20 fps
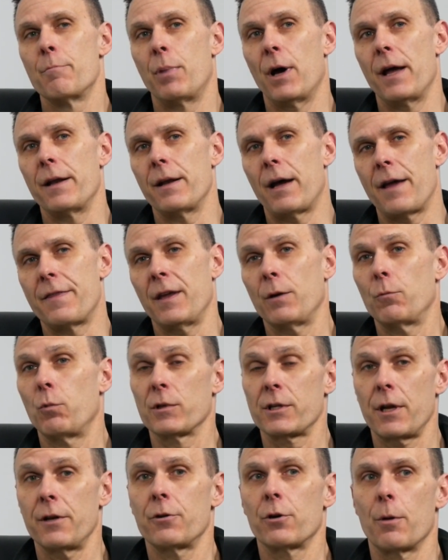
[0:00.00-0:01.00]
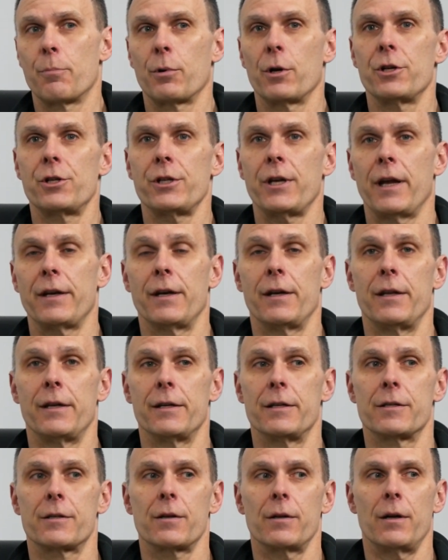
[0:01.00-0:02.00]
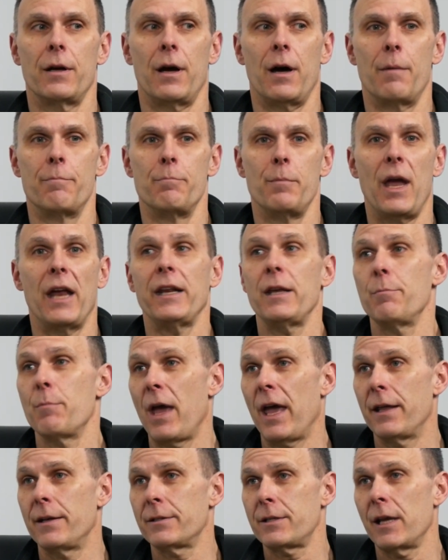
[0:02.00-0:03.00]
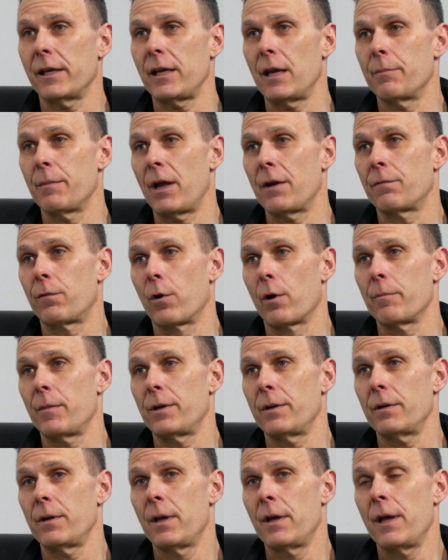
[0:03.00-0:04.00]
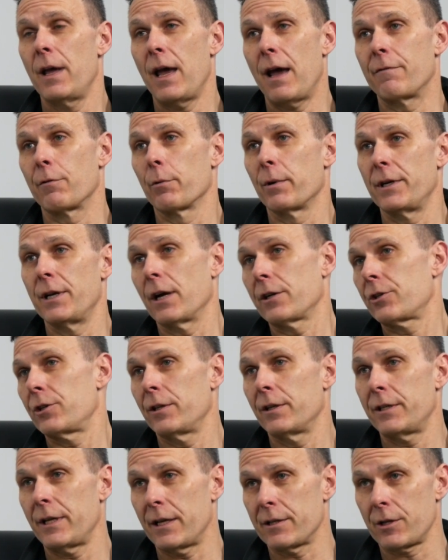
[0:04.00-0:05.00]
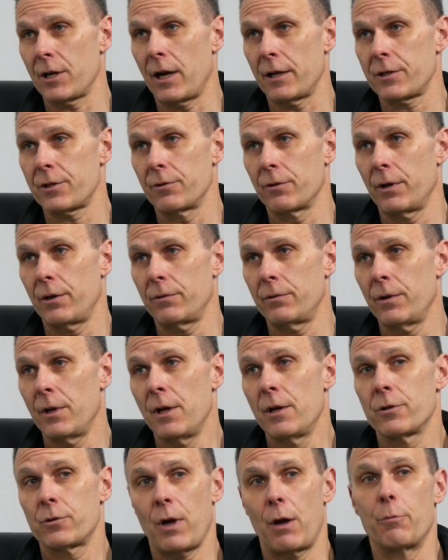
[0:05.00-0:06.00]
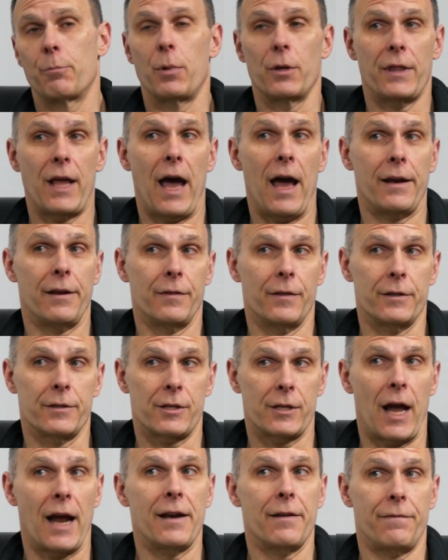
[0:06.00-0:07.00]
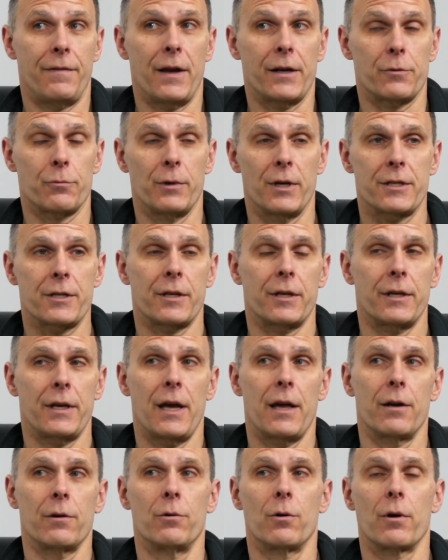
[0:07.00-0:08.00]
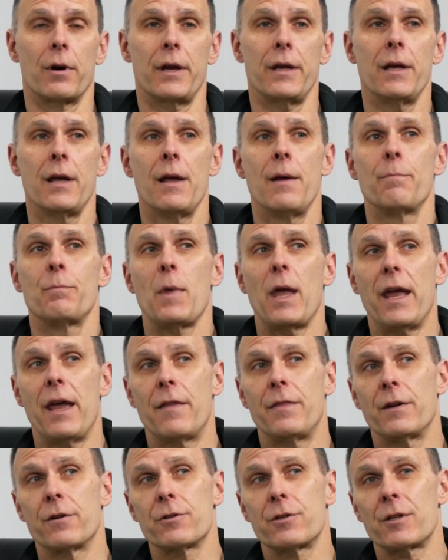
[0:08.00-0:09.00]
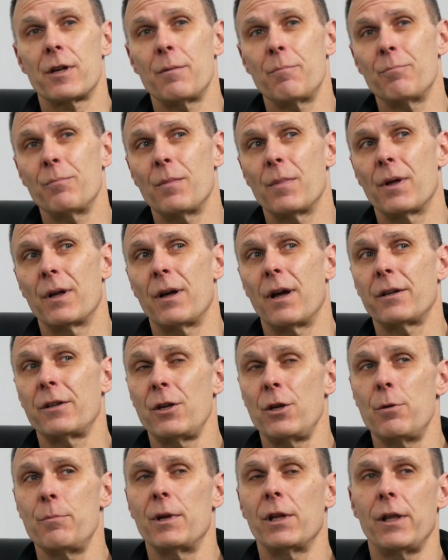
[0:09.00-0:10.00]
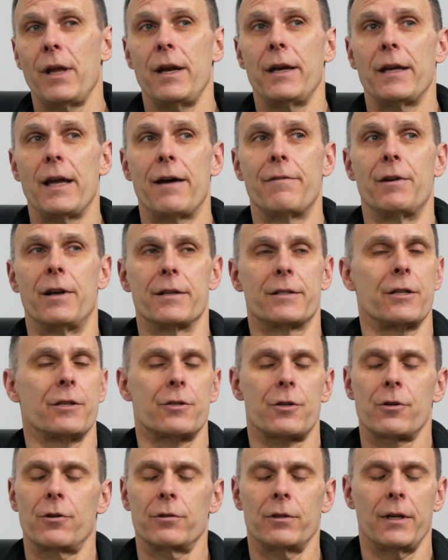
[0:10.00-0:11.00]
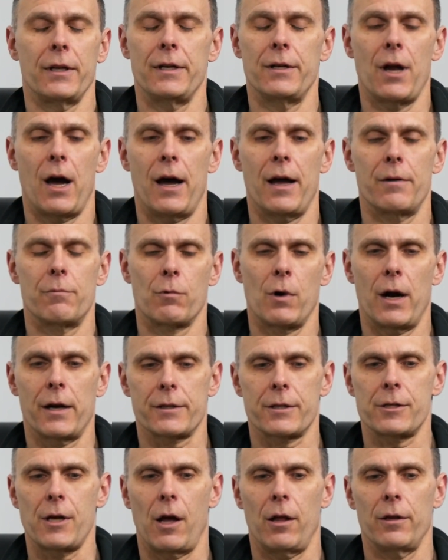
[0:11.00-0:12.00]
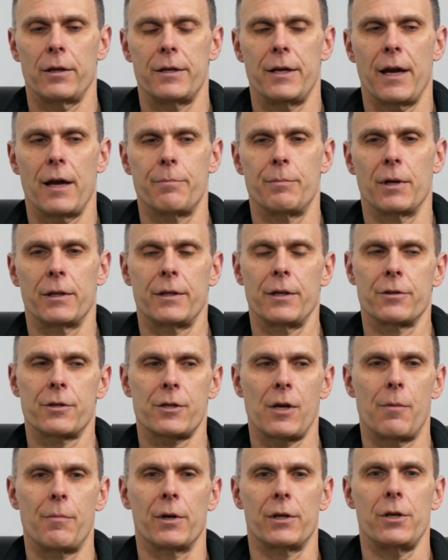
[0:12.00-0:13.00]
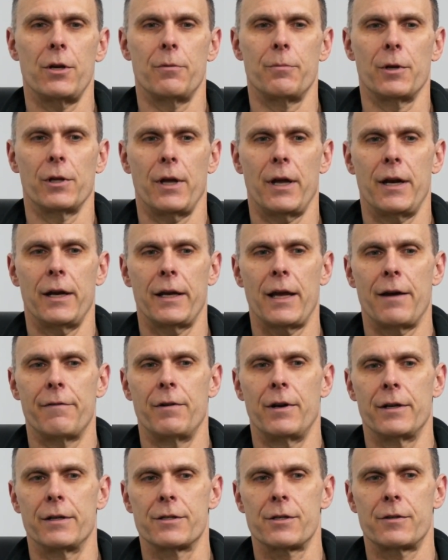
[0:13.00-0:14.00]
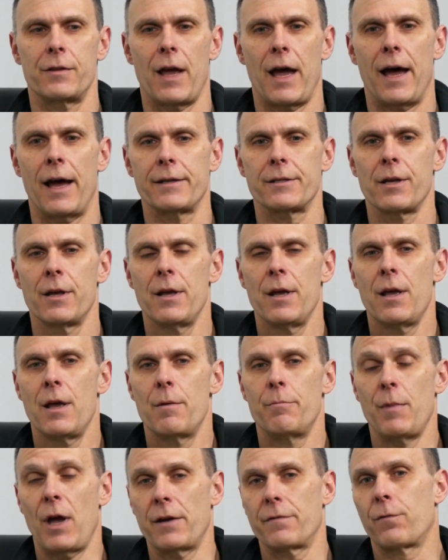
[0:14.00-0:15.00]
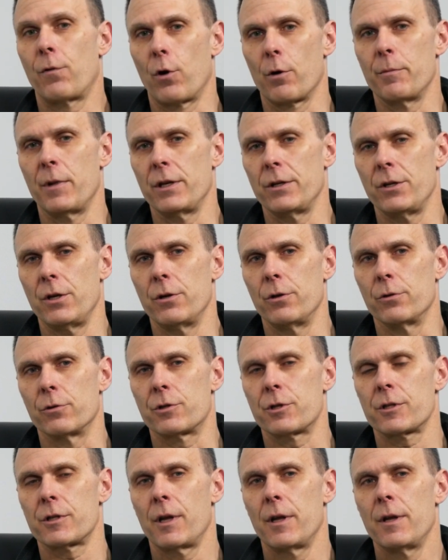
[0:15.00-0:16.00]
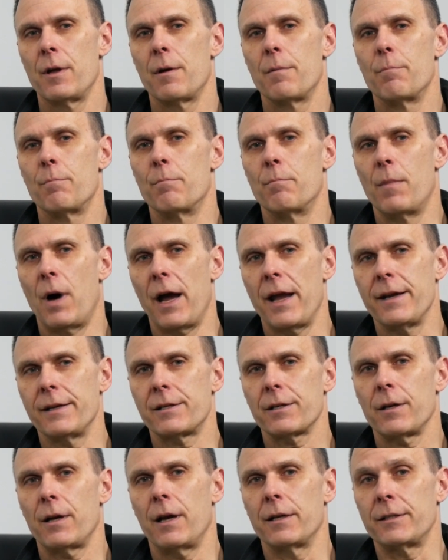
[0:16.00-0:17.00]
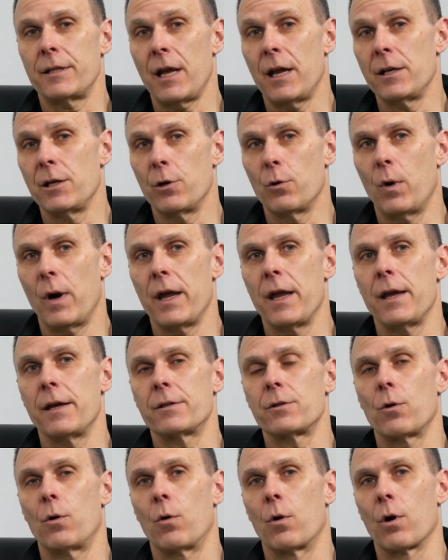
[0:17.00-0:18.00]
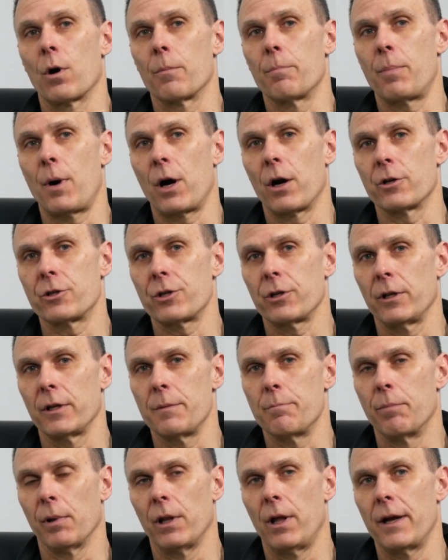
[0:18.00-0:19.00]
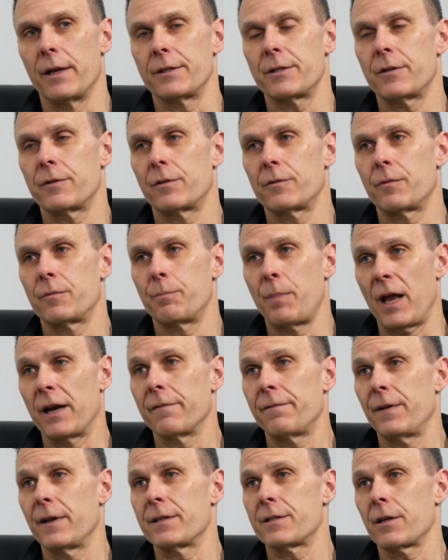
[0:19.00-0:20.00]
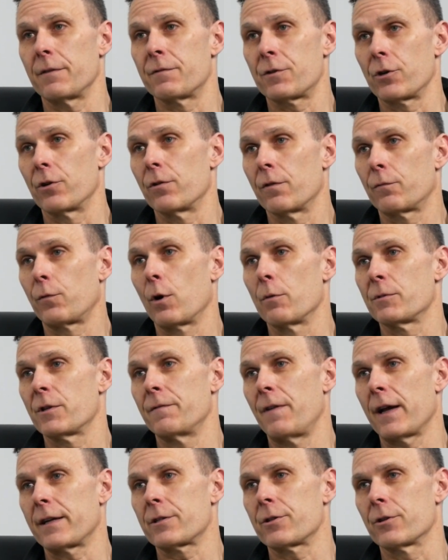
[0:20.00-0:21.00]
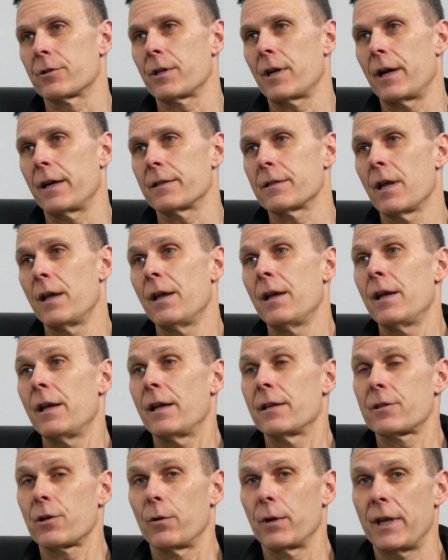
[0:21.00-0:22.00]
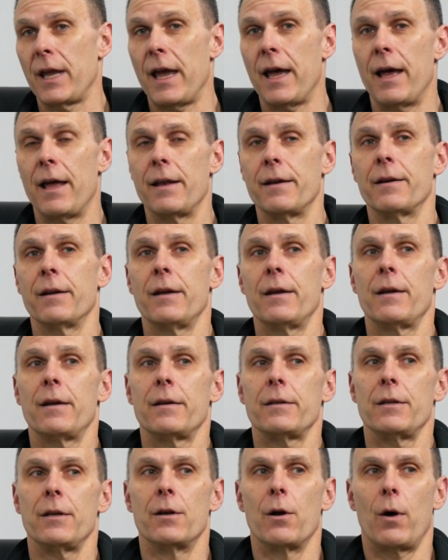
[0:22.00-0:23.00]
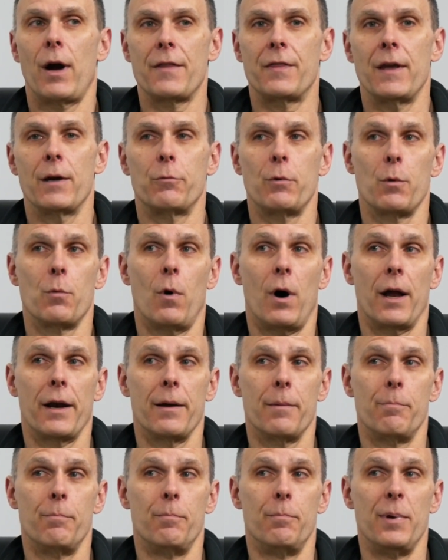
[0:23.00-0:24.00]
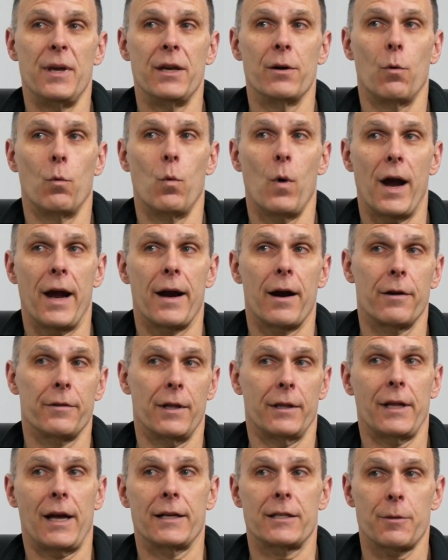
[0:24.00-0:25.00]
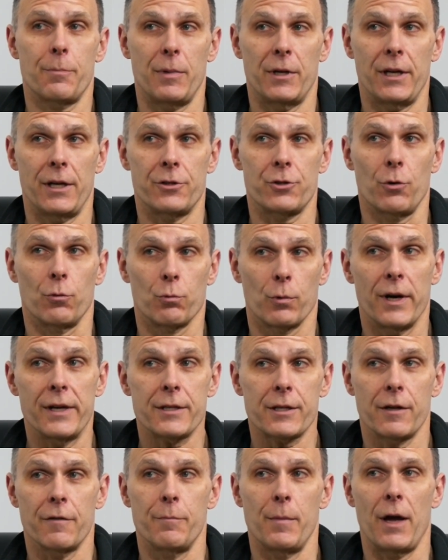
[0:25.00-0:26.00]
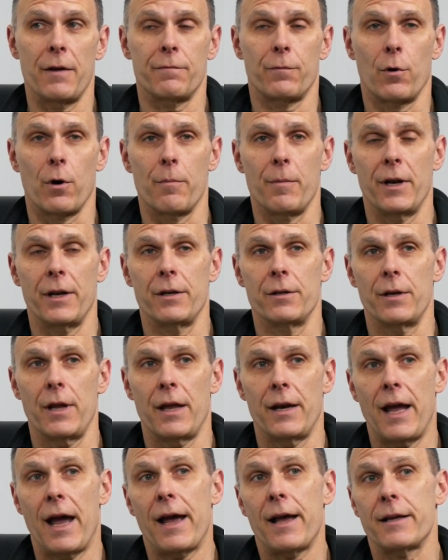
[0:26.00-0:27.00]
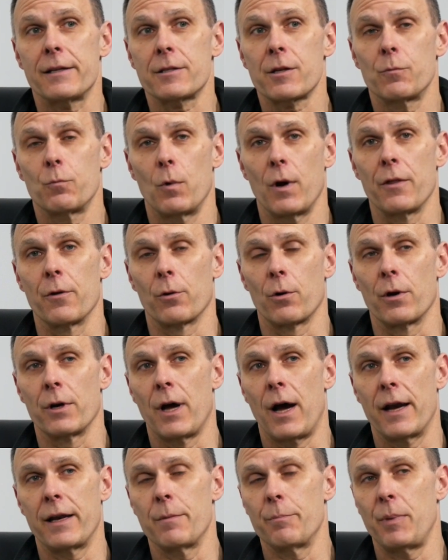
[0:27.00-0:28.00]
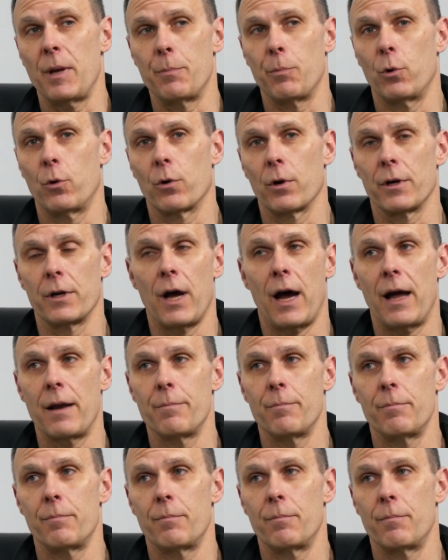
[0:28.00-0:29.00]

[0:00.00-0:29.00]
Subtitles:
but I think what's underappreciated is many men taking metformin have a reduction in testosterone. So I would put that in the side effect risk category. And there's some accumulating evidence. It's certainly not rock solid yet, but there's some accumulating evidence that metformin use might attenuate or partially blunt benefits of certain forms of exercise. And so again, you know, I think we want to be aware that that's a potential risk of metformin and ask whether or not in people who are not